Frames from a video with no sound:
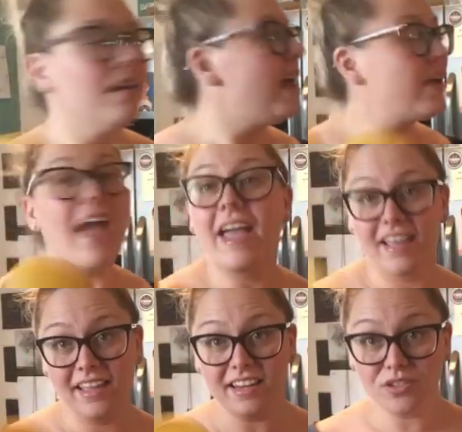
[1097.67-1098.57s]
Okay,
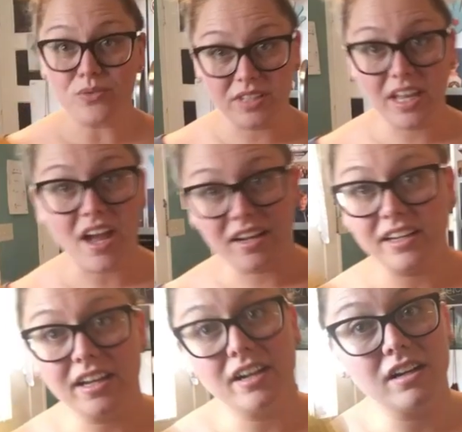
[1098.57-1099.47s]
it is really hot
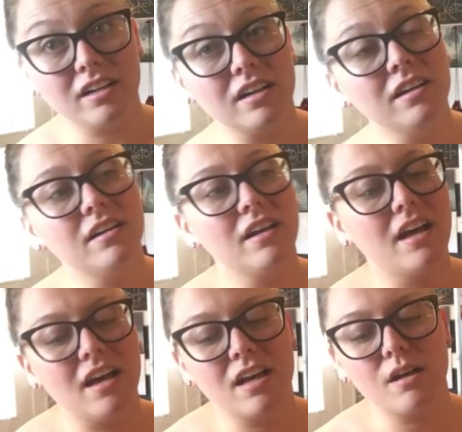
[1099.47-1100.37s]
in here.
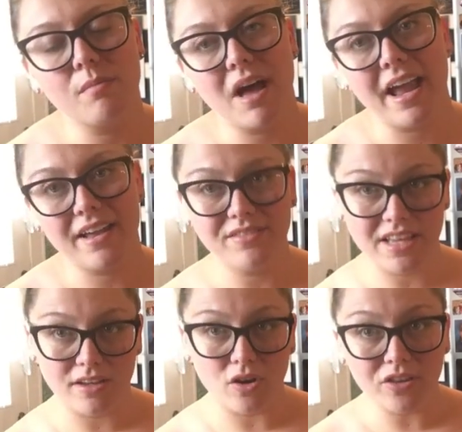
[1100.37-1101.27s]
I have
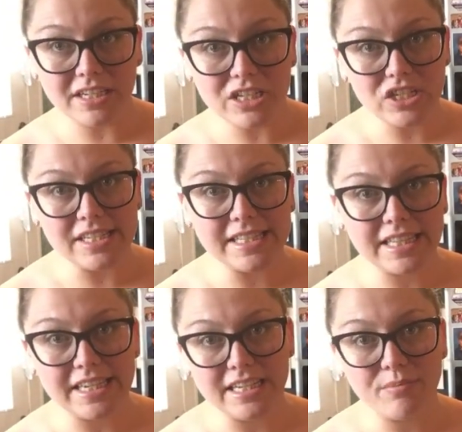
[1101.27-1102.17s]
done all the dishes,
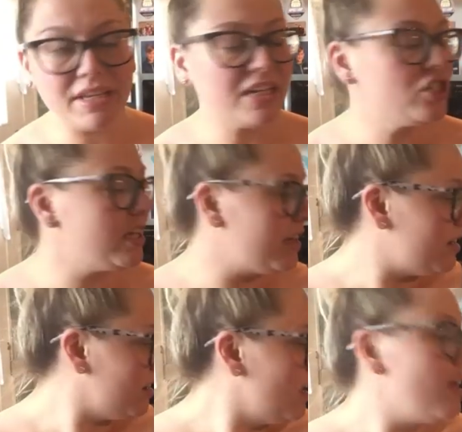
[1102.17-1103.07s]
cleaned up the
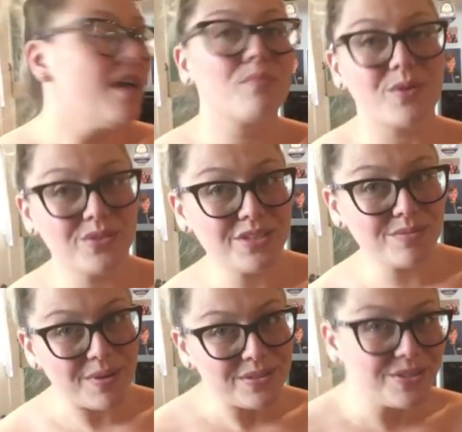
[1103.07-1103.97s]
kitchen. Brussels
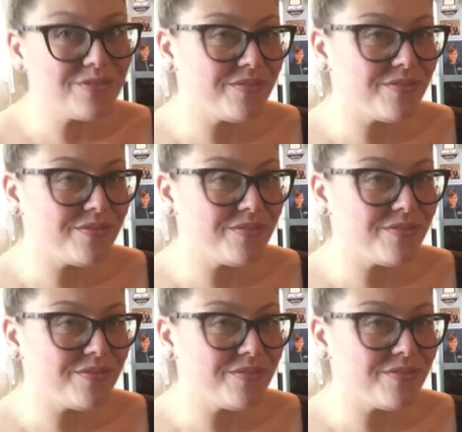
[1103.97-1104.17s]
sprouts are